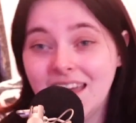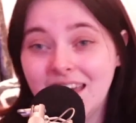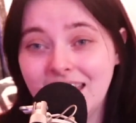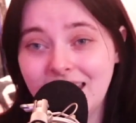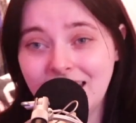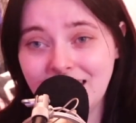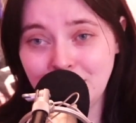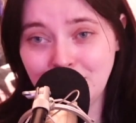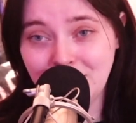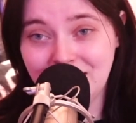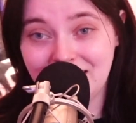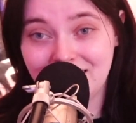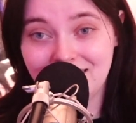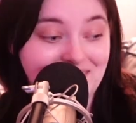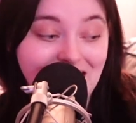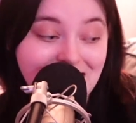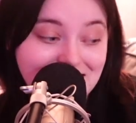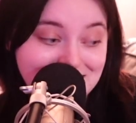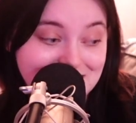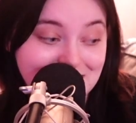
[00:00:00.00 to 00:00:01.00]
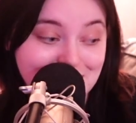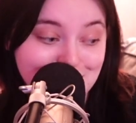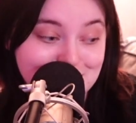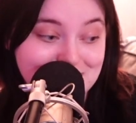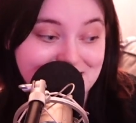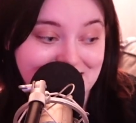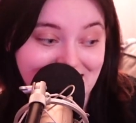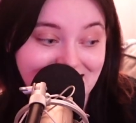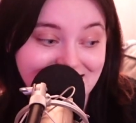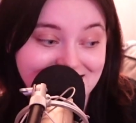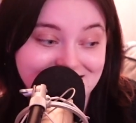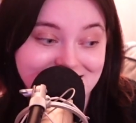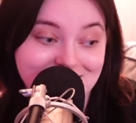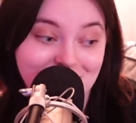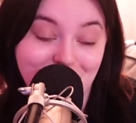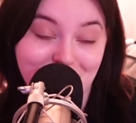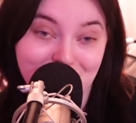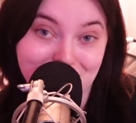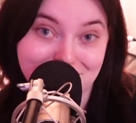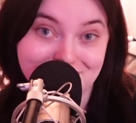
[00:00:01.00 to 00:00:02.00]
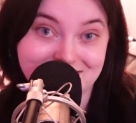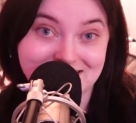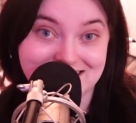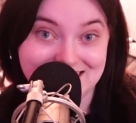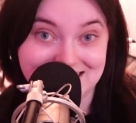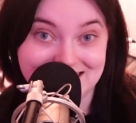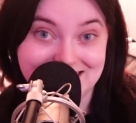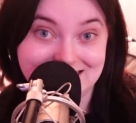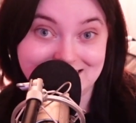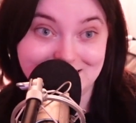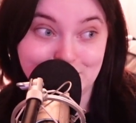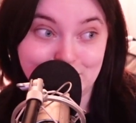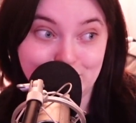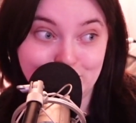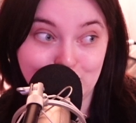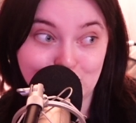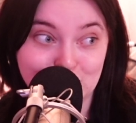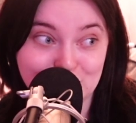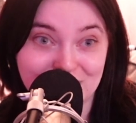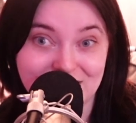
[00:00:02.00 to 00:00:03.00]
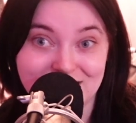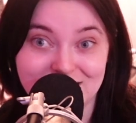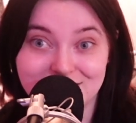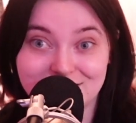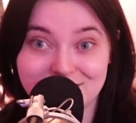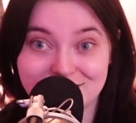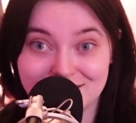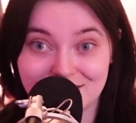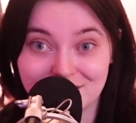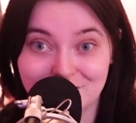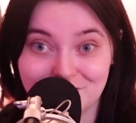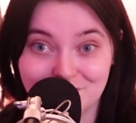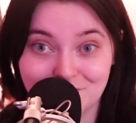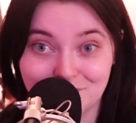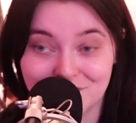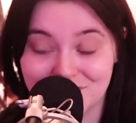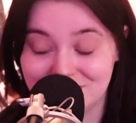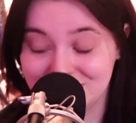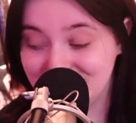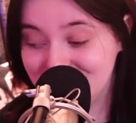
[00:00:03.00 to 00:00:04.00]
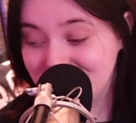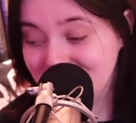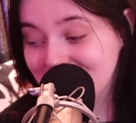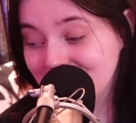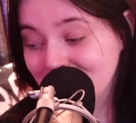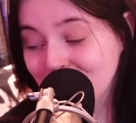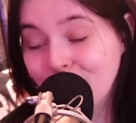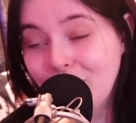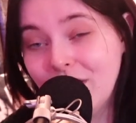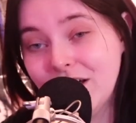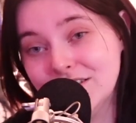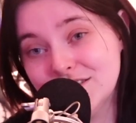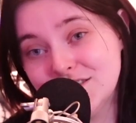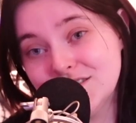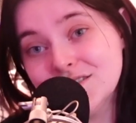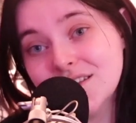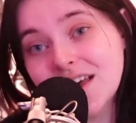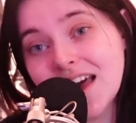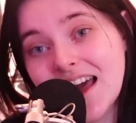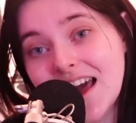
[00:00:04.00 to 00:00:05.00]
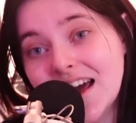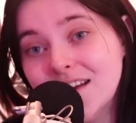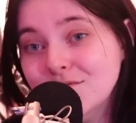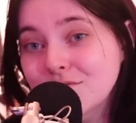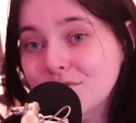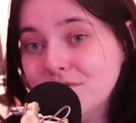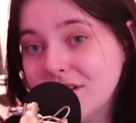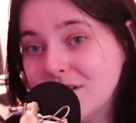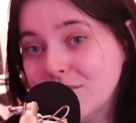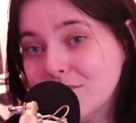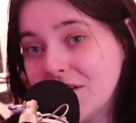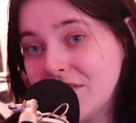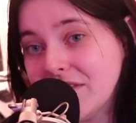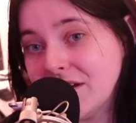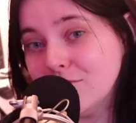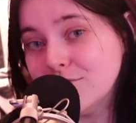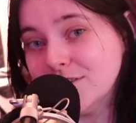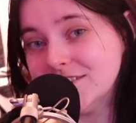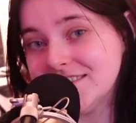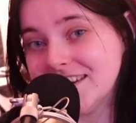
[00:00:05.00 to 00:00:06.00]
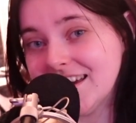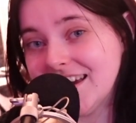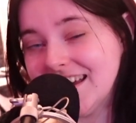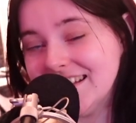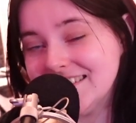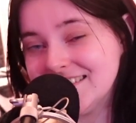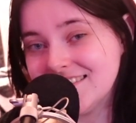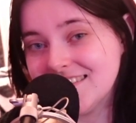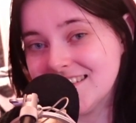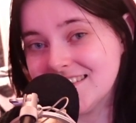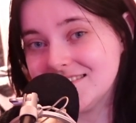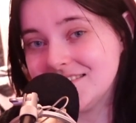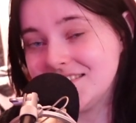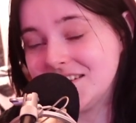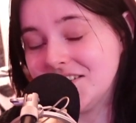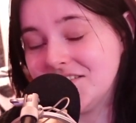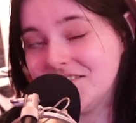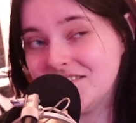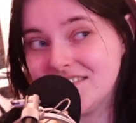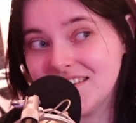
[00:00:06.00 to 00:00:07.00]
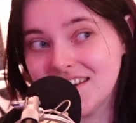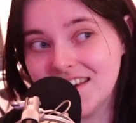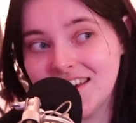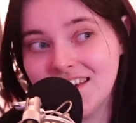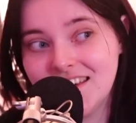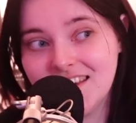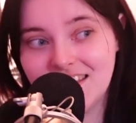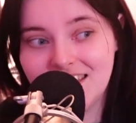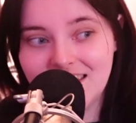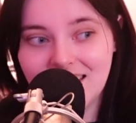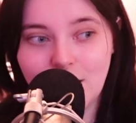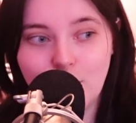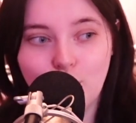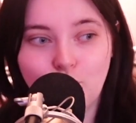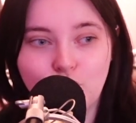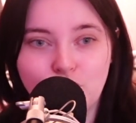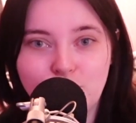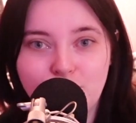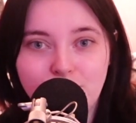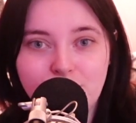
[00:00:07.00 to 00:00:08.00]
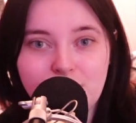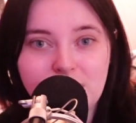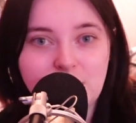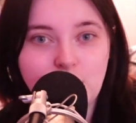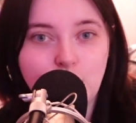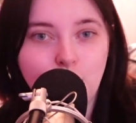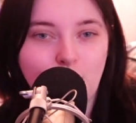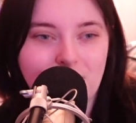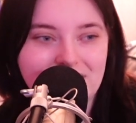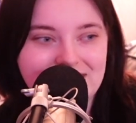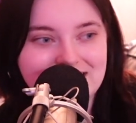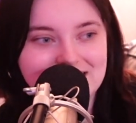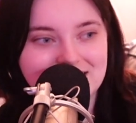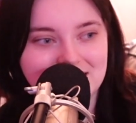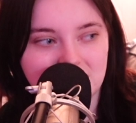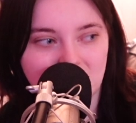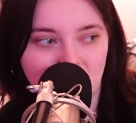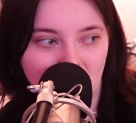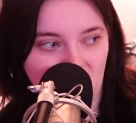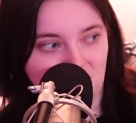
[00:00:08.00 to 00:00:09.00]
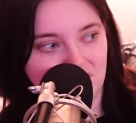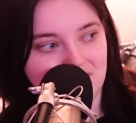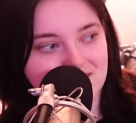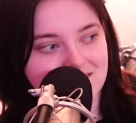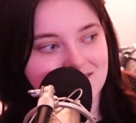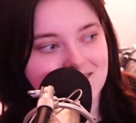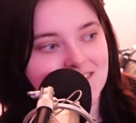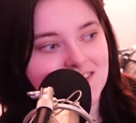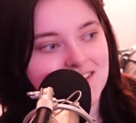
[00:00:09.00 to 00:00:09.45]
Anyway, that has come to the end of today's podcast. It's a long one today. I think once I edit this down, it won't be quite as long